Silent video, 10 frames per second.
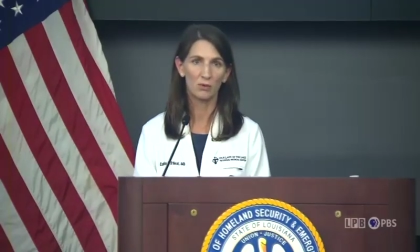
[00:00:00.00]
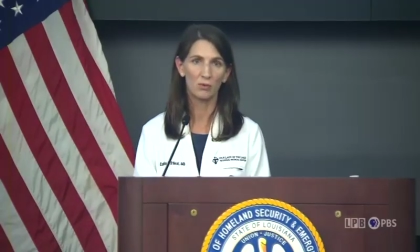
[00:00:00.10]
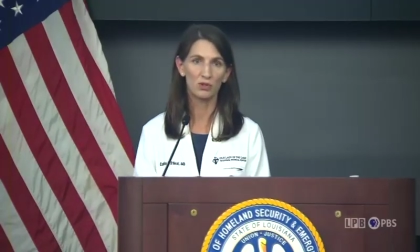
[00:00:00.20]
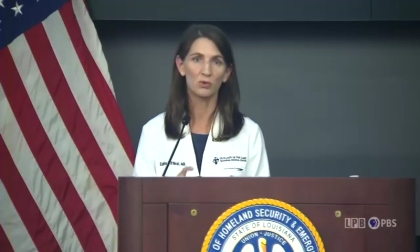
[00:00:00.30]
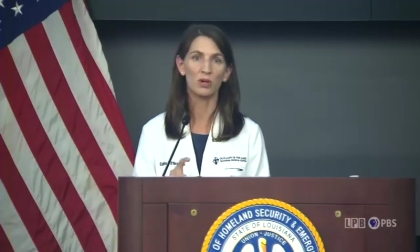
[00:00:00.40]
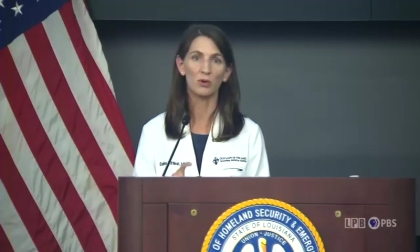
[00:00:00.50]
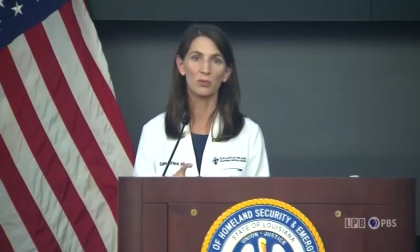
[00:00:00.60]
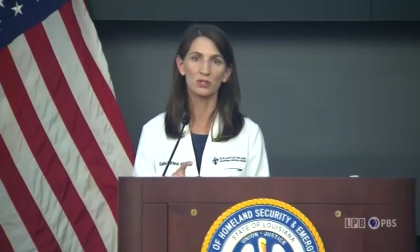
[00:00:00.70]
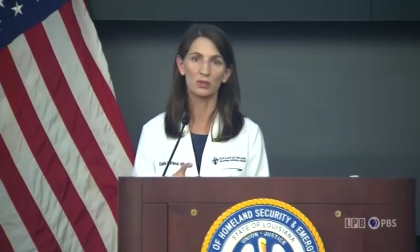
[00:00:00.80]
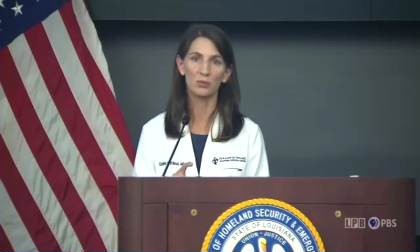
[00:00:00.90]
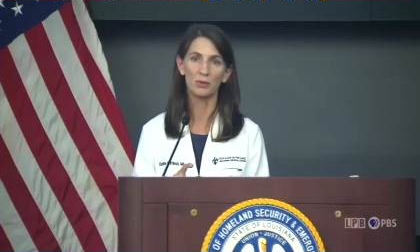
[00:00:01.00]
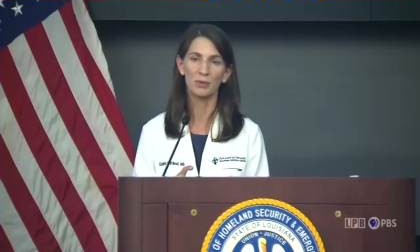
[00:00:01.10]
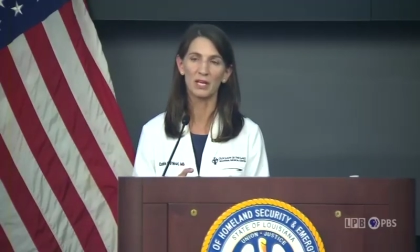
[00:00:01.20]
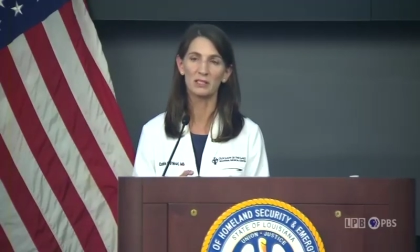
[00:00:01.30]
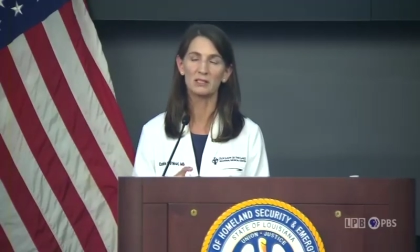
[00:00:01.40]
which will help us open
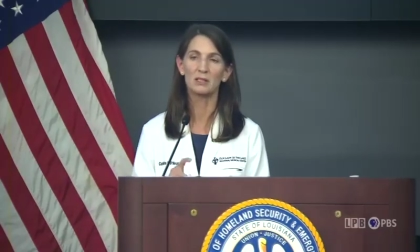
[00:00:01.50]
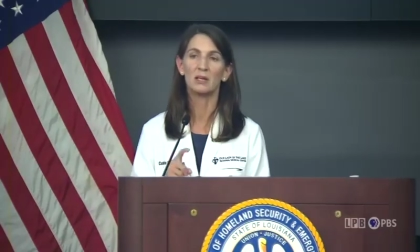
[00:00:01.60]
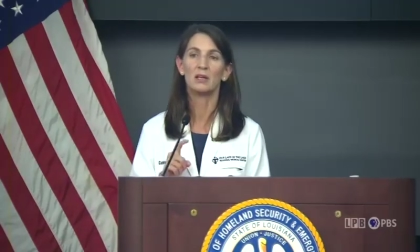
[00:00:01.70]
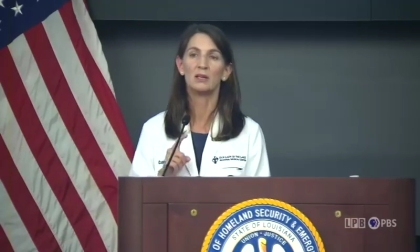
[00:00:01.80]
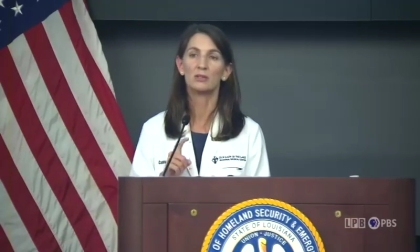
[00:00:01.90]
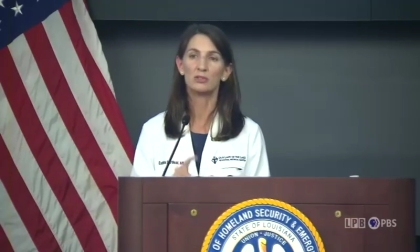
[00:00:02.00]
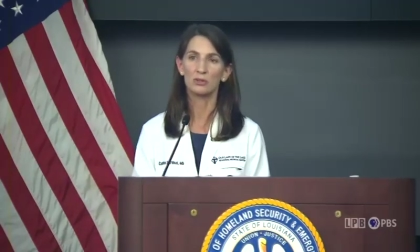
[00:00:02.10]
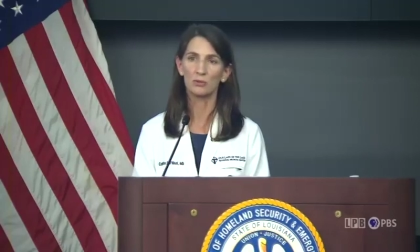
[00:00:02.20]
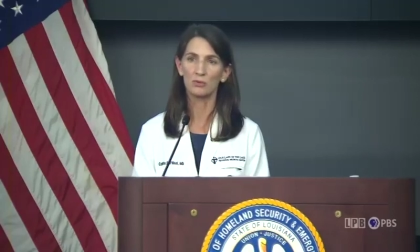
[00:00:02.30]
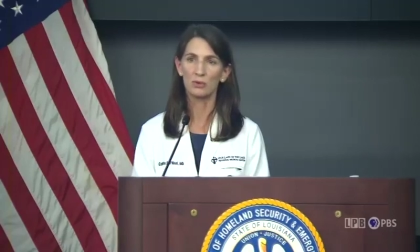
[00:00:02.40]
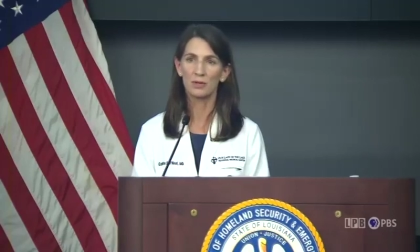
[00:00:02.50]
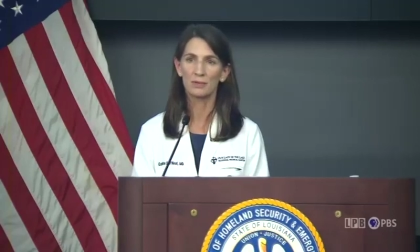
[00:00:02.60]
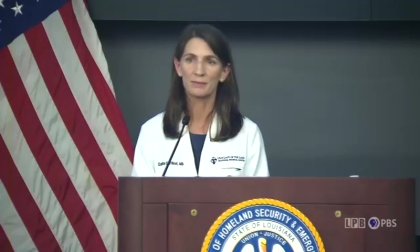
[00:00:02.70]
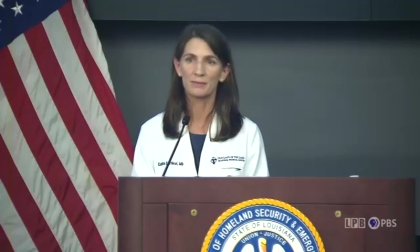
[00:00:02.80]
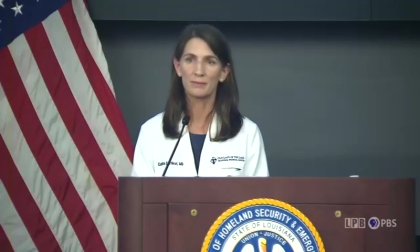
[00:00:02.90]
beds soon.
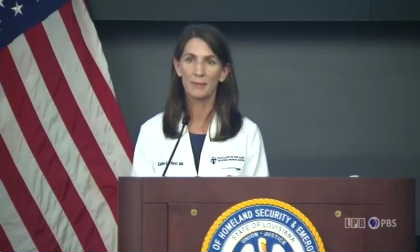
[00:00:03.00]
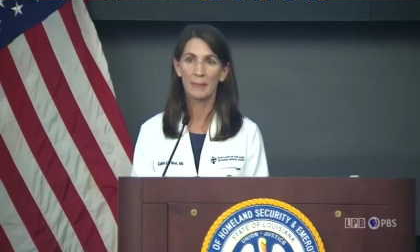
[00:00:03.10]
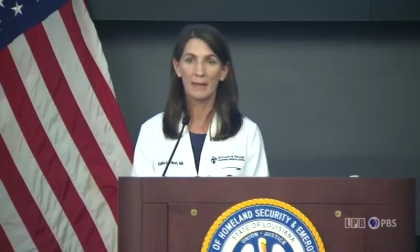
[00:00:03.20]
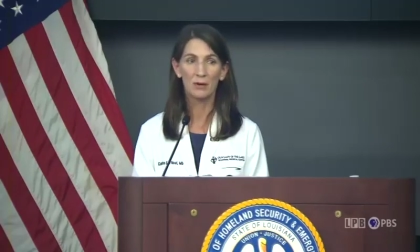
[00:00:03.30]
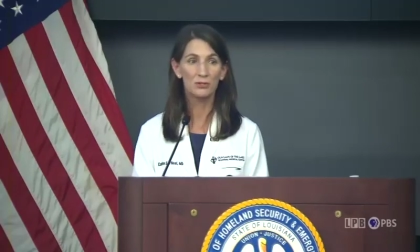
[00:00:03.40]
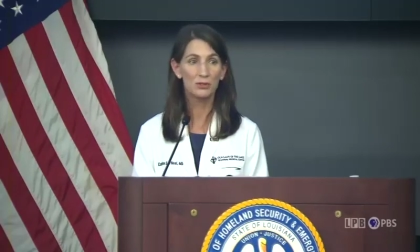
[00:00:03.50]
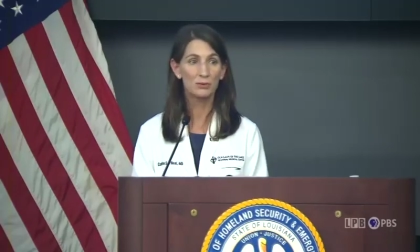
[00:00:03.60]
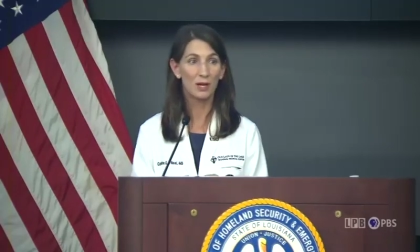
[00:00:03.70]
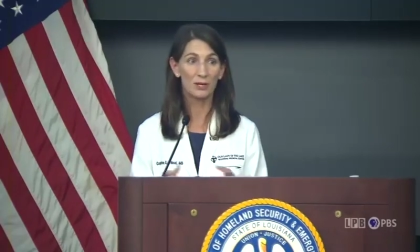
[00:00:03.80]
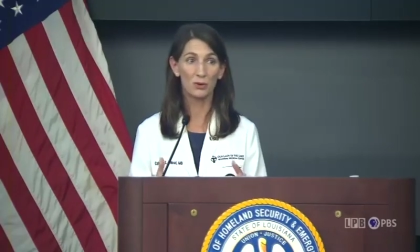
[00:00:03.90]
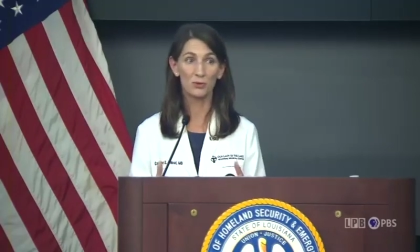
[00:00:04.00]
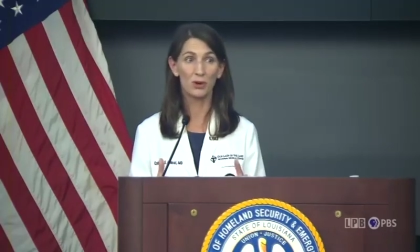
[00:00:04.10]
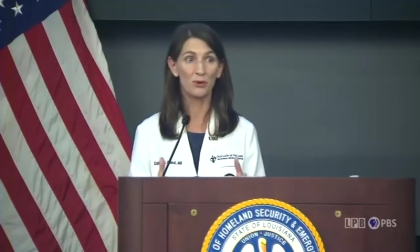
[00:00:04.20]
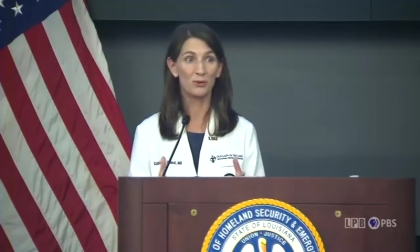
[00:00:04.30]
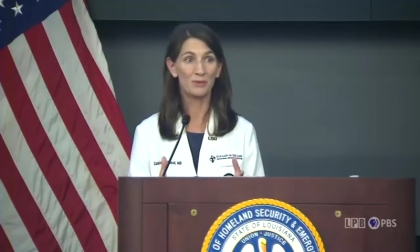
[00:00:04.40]
How soon? I don't
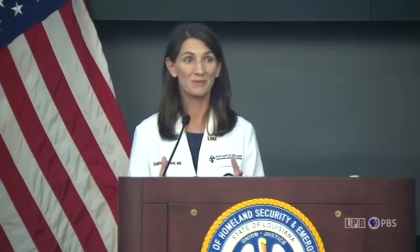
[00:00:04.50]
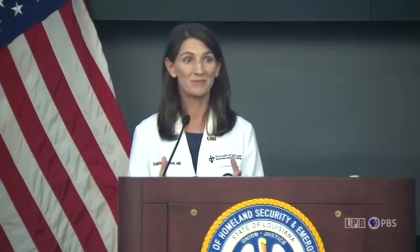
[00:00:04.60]
know.